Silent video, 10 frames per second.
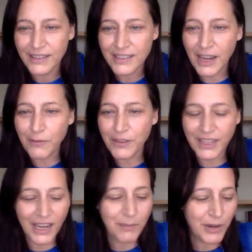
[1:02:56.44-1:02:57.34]

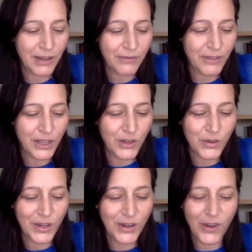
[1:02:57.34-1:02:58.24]
Stephanie, I pray for
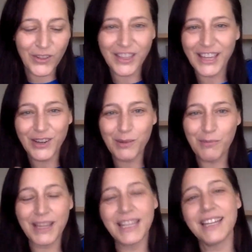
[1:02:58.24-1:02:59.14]
you and all that
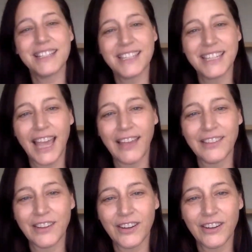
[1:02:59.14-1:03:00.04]
you're bringing
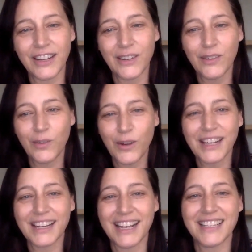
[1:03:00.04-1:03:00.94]
together and
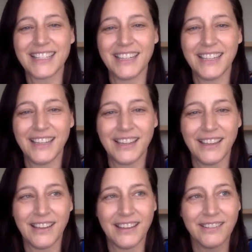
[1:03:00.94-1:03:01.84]
organizing
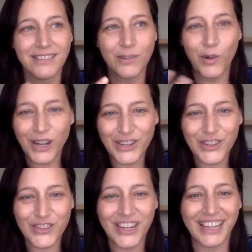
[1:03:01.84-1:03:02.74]
and
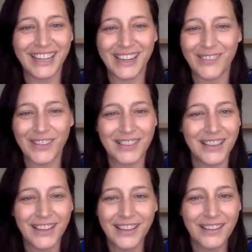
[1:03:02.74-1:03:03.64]
orchestrating with
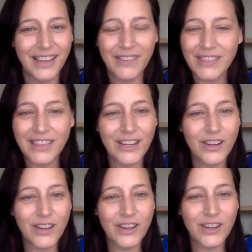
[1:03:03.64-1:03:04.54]
everything
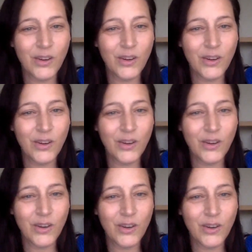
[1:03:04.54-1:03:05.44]
going on
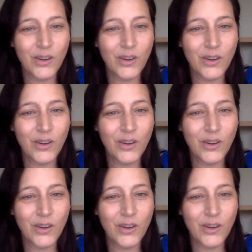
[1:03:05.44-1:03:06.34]
and just
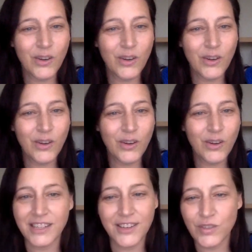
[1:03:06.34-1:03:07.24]

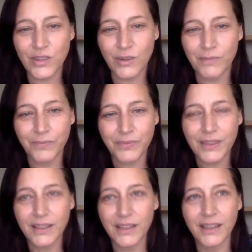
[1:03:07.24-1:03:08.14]
you
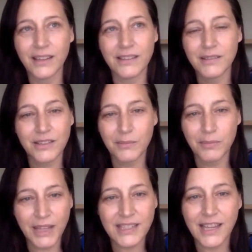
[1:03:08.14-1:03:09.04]
and
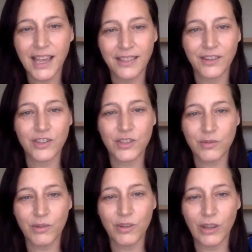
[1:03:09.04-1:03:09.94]
to bless
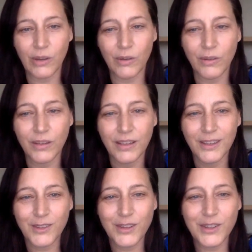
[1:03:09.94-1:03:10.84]
others through you.
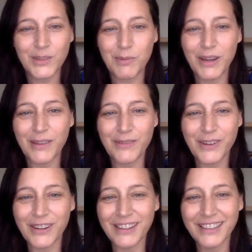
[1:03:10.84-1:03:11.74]
So I just pray
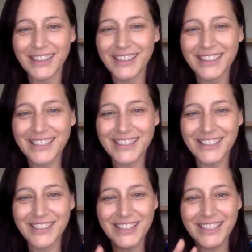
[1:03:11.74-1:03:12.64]
for
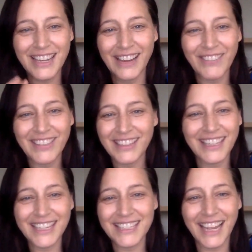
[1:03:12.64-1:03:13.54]
just everything to
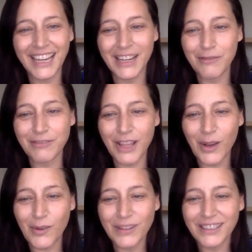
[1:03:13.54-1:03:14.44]
get done in a
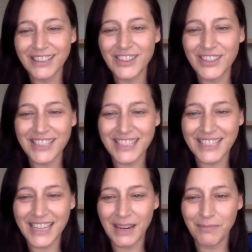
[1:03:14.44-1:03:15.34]
flow in
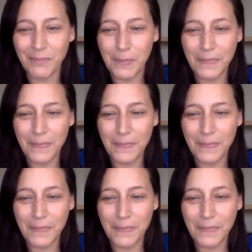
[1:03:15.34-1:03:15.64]
Jesus' name.